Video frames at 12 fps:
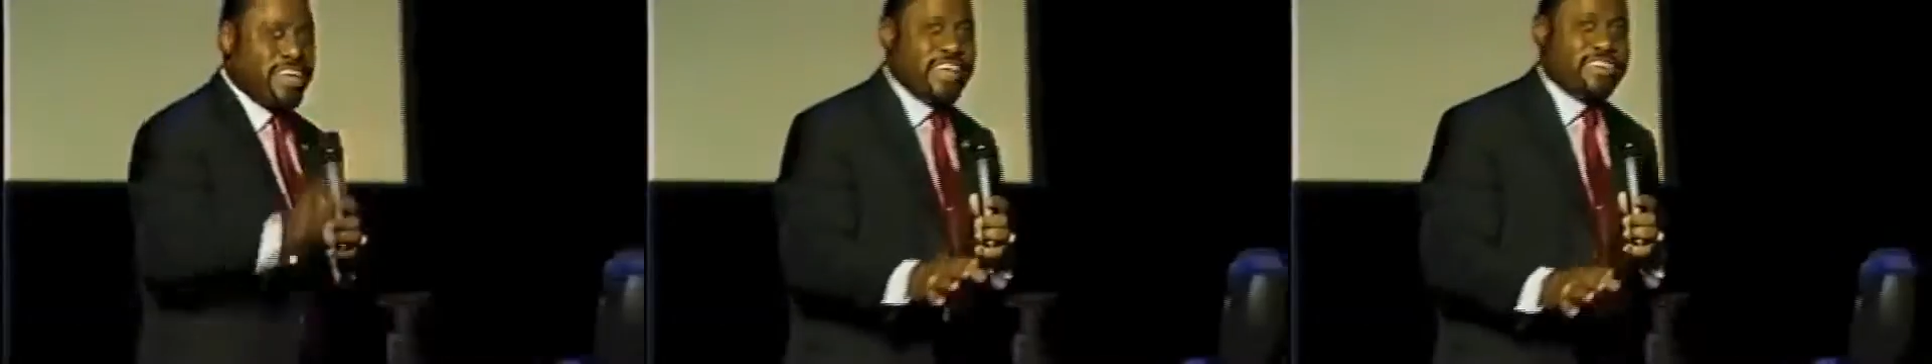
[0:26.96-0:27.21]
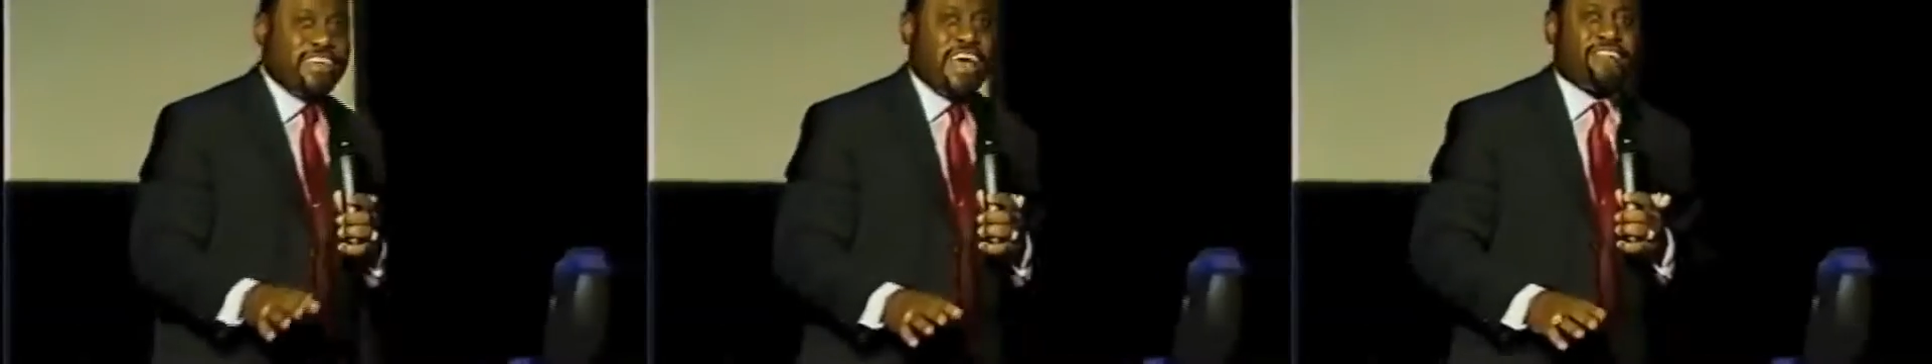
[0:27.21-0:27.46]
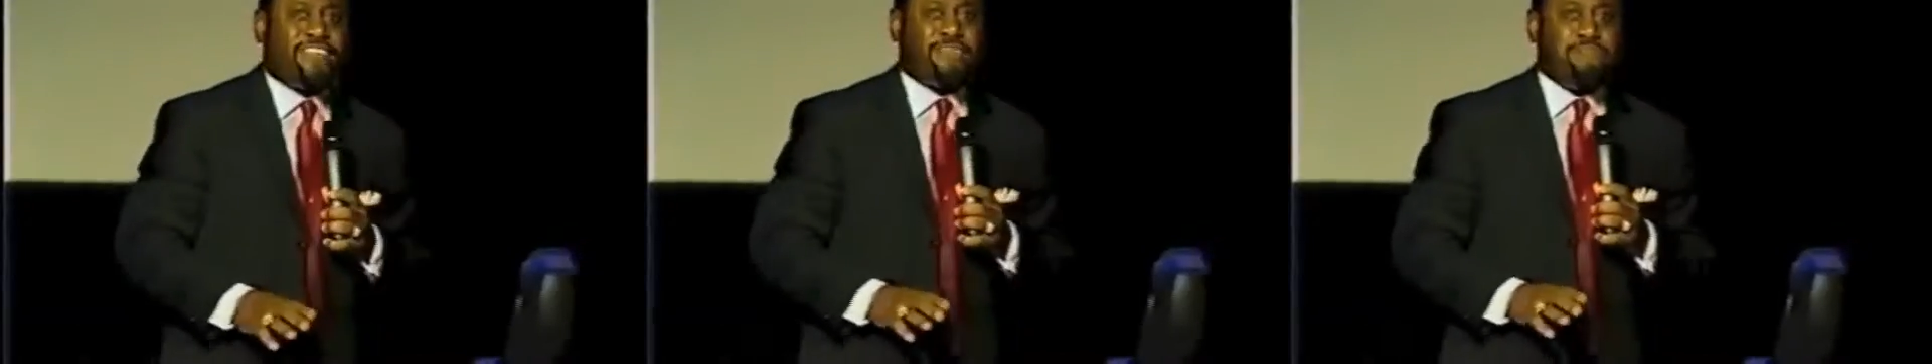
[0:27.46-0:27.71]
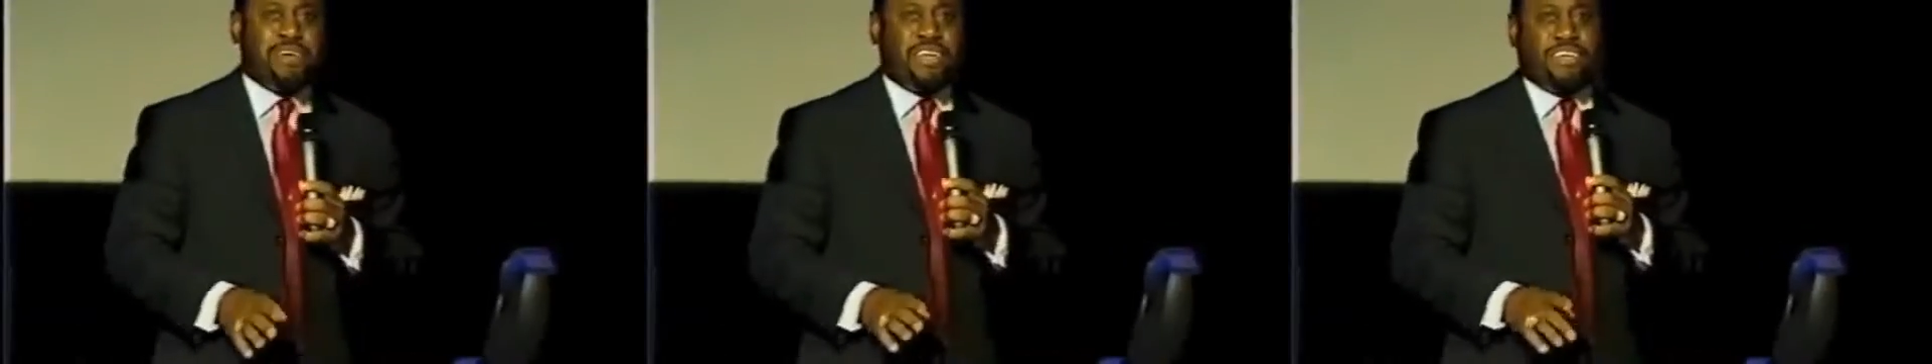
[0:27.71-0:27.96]
Eden has
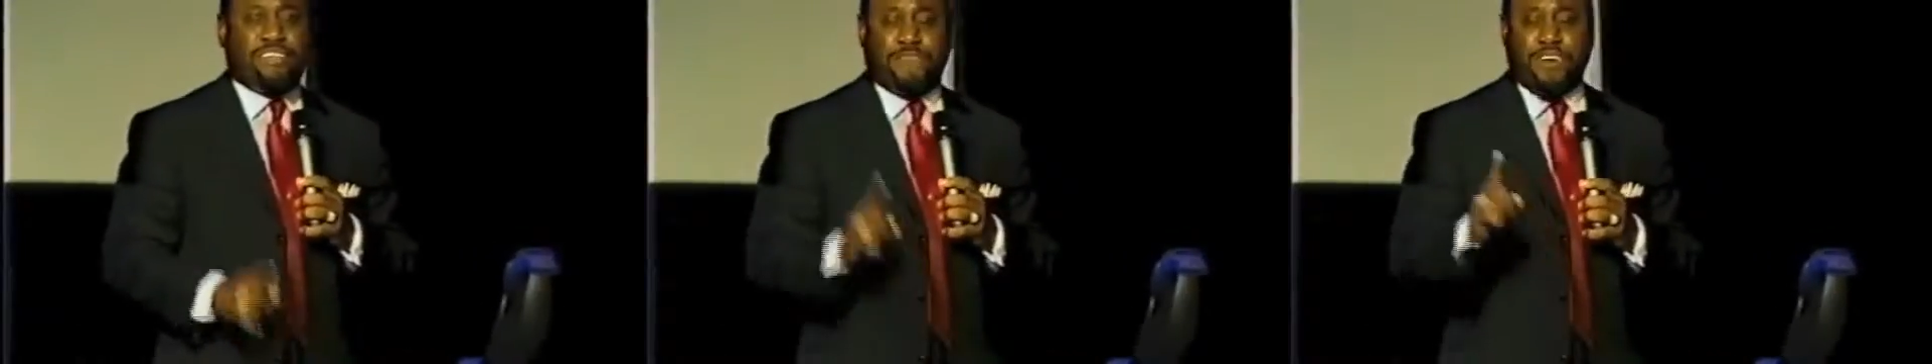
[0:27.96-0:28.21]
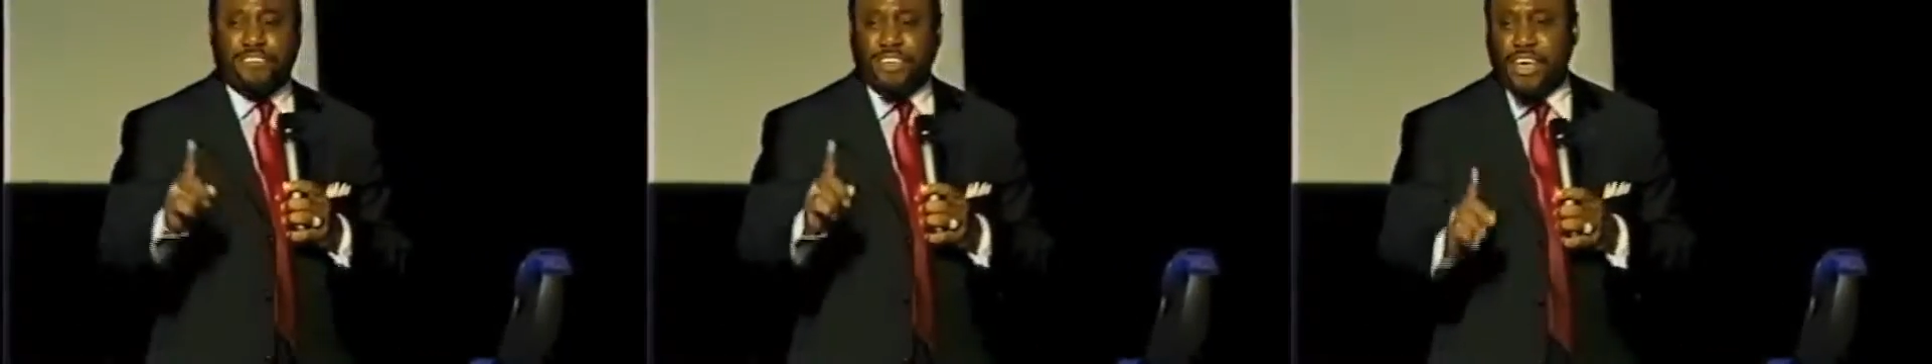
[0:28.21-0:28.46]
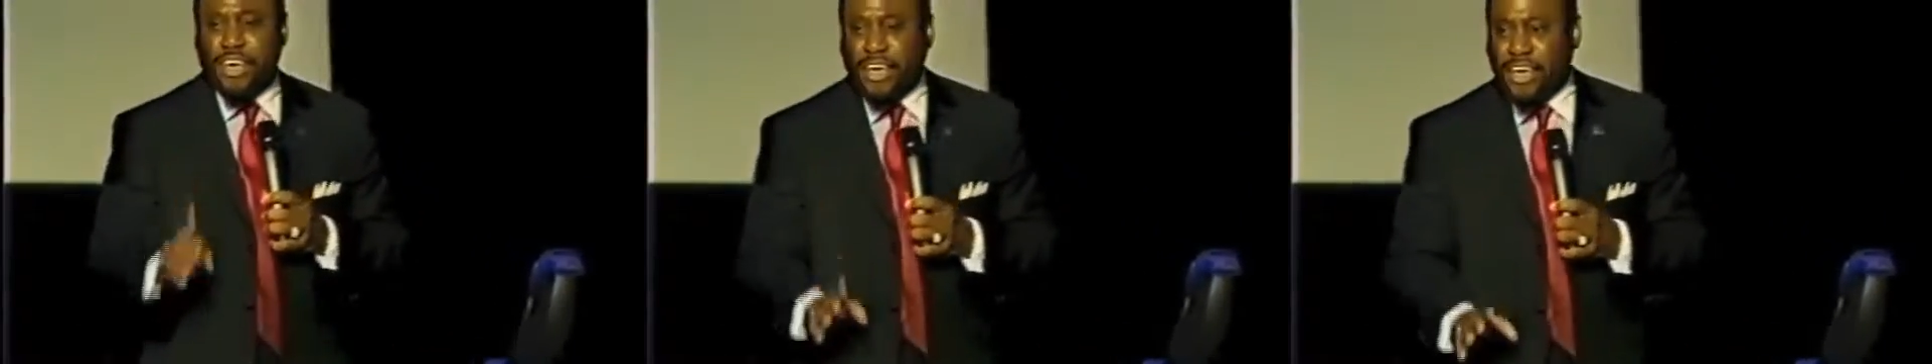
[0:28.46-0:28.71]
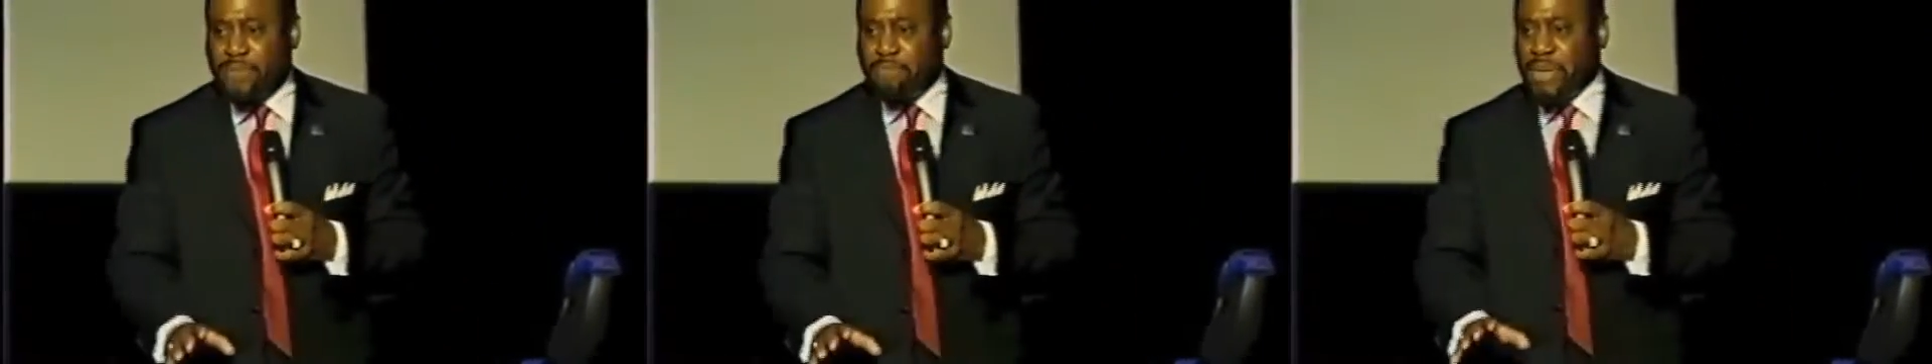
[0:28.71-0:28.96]
some meanings. First,
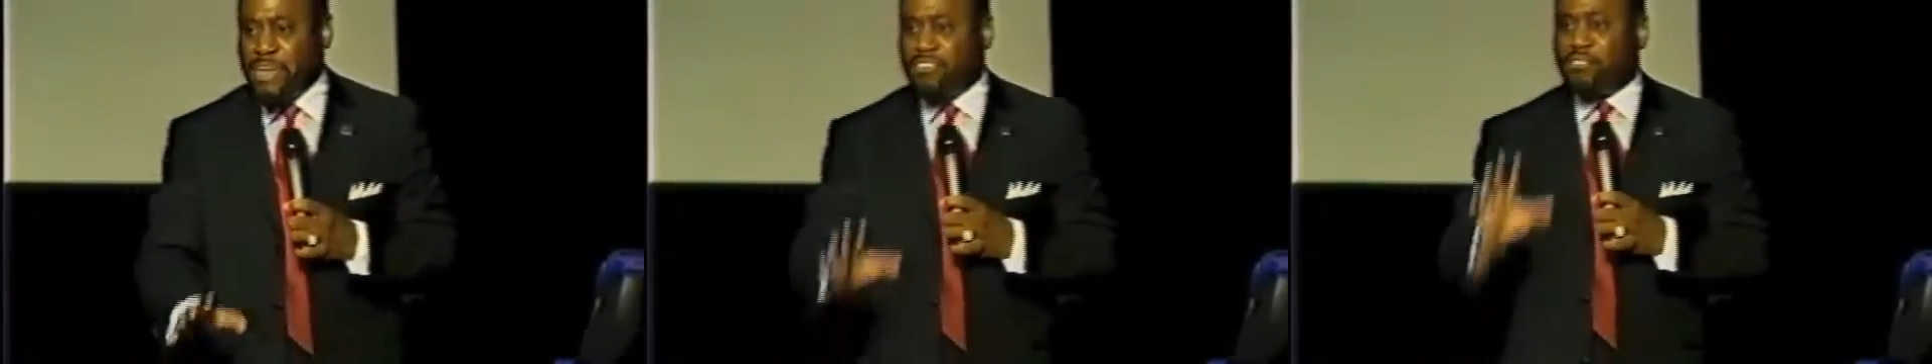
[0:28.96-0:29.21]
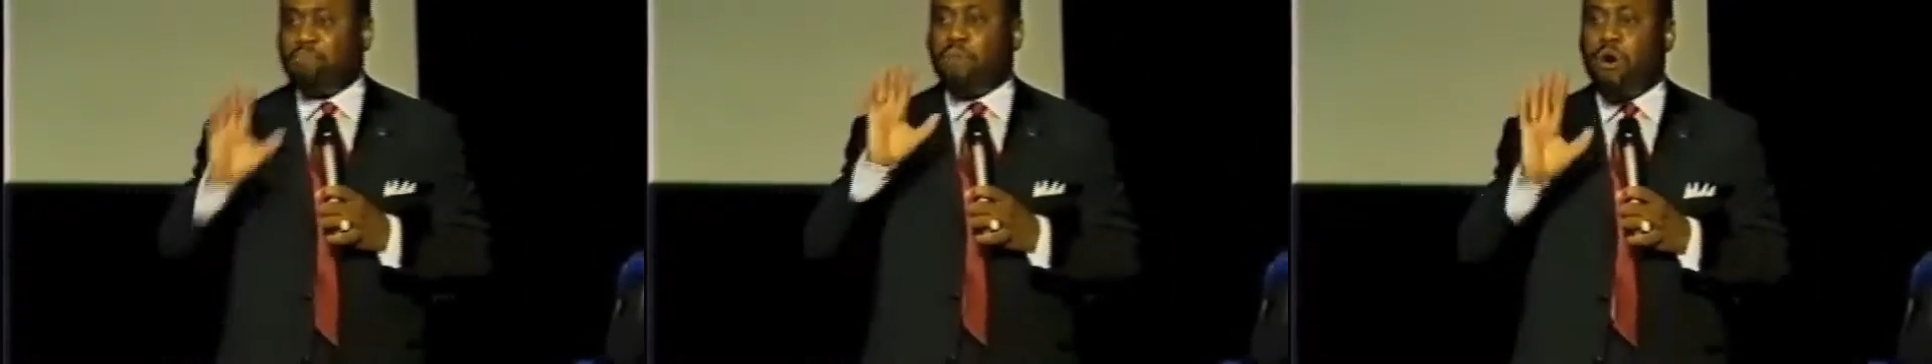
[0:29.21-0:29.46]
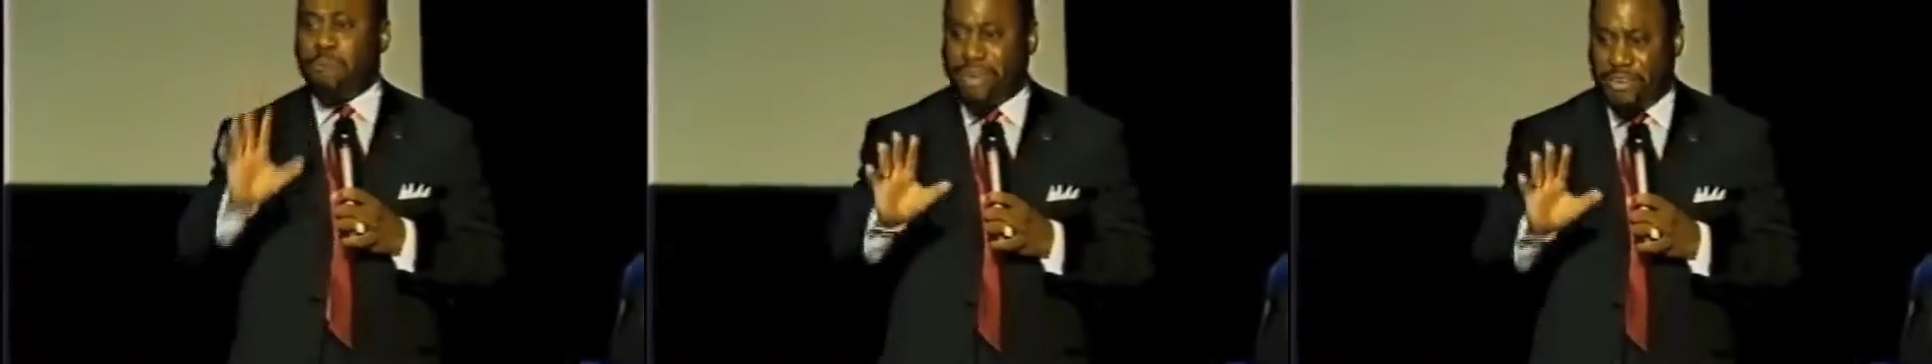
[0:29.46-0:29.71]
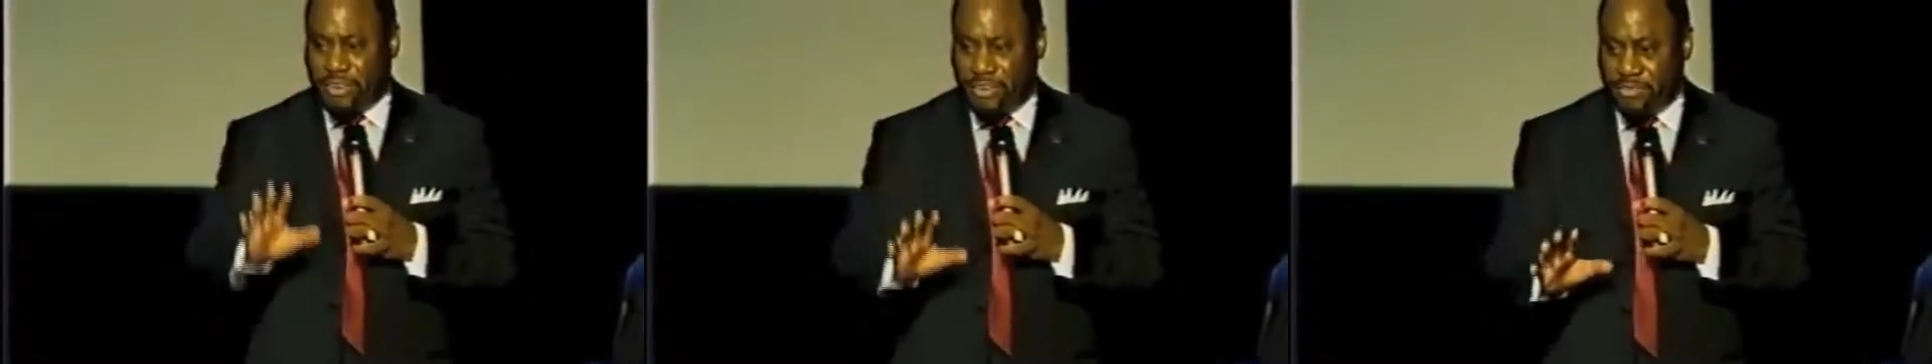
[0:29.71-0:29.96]
it means
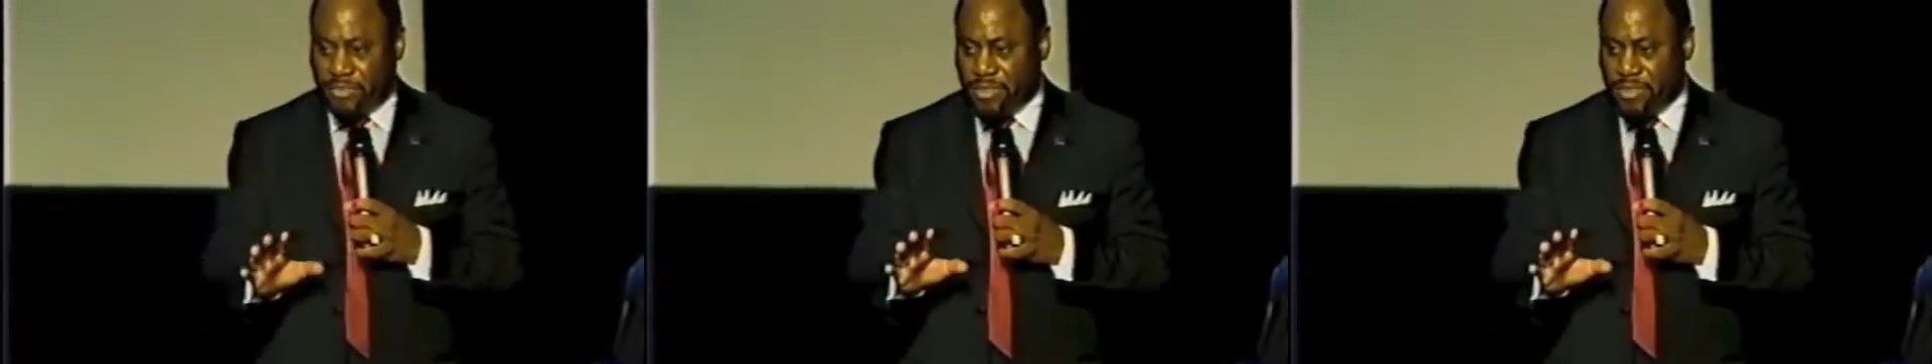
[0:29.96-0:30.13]
moment.